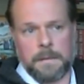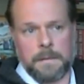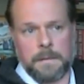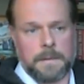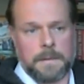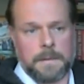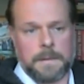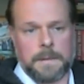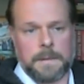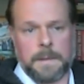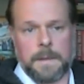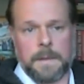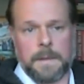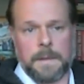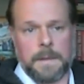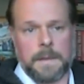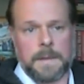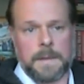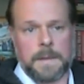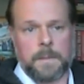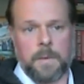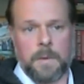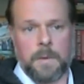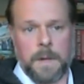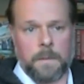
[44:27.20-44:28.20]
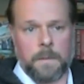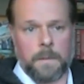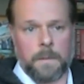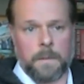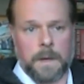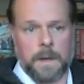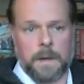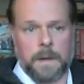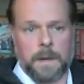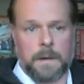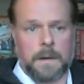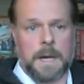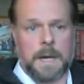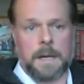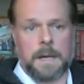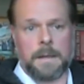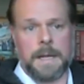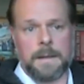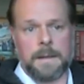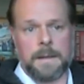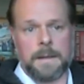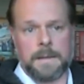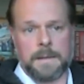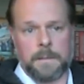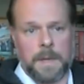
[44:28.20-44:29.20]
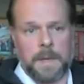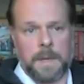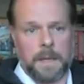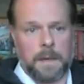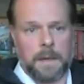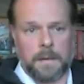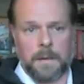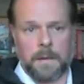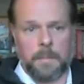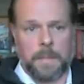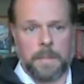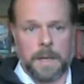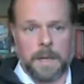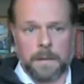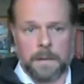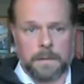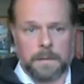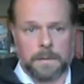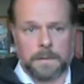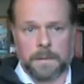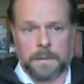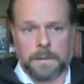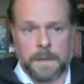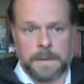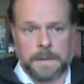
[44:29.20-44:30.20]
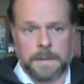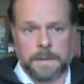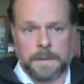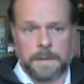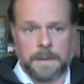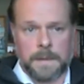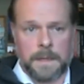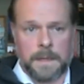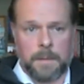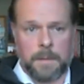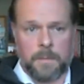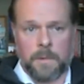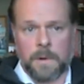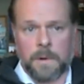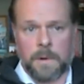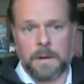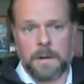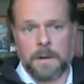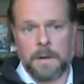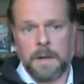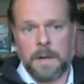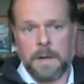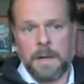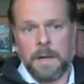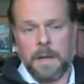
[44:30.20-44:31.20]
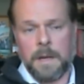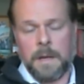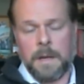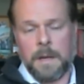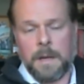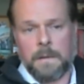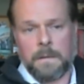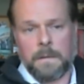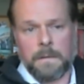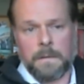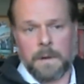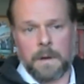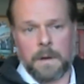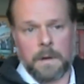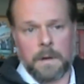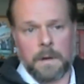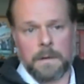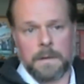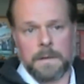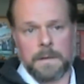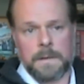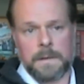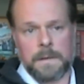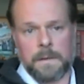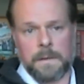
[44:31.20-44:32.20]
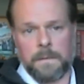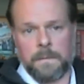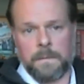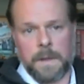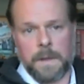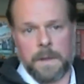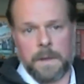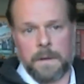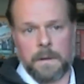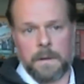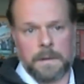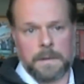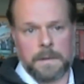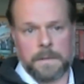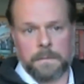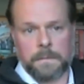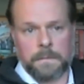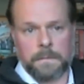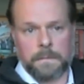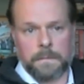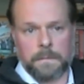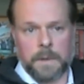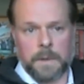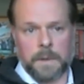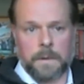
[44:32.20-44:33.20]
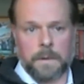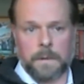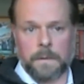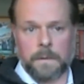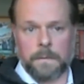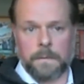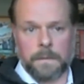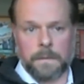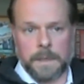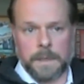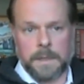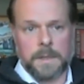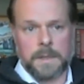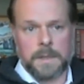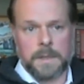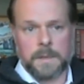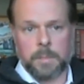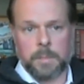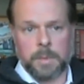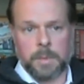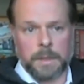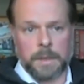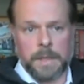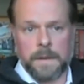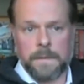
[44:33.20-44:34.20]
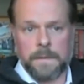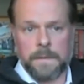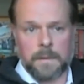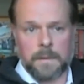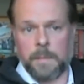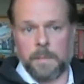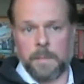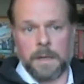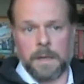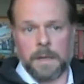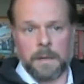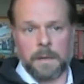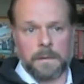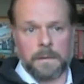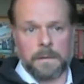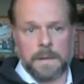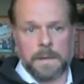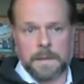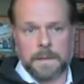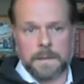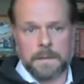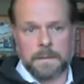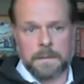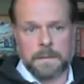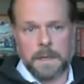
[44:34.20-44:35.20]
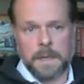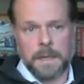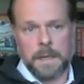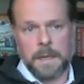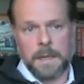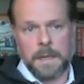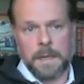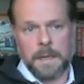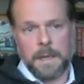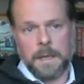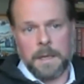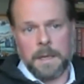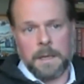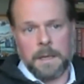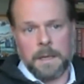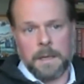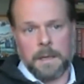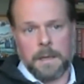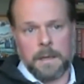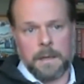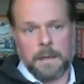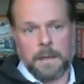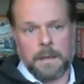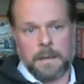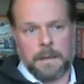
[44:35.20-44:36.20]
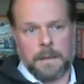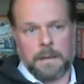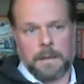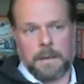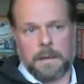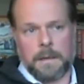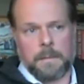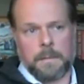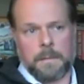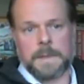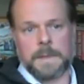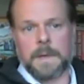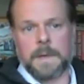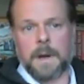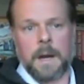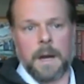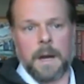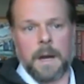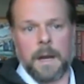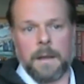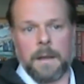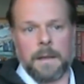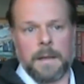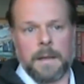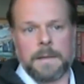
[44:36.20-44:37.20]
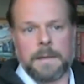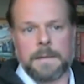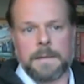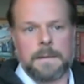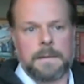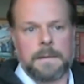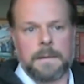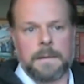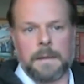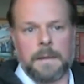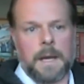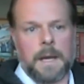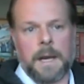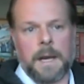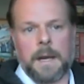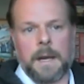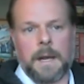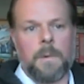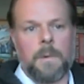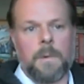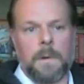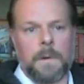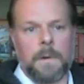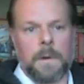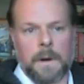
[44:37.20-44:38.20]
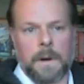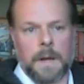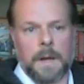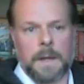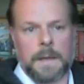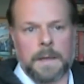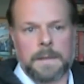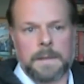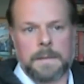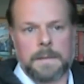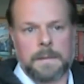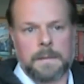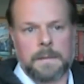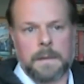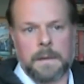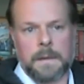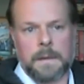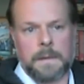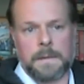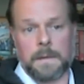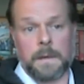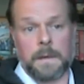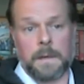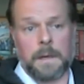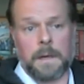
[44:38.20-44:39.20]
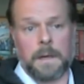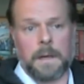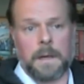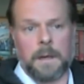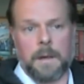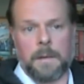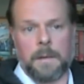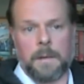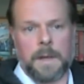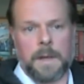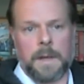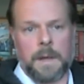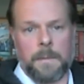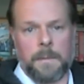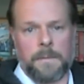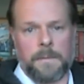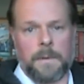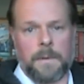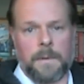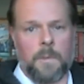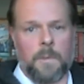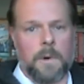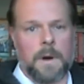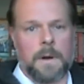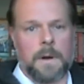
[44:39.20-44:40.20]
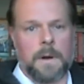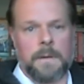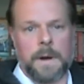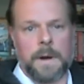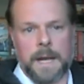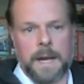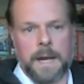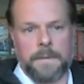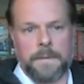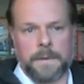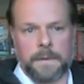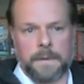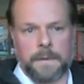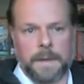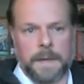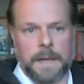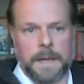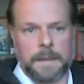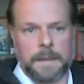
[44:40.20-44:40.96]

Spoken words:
to this point where you're not allowed to make your own medical choices anymore, regardless of whether it's per religious beliefs or medical history, I'm sorry, that's the line I won't cross, because they're going to come for more right after that.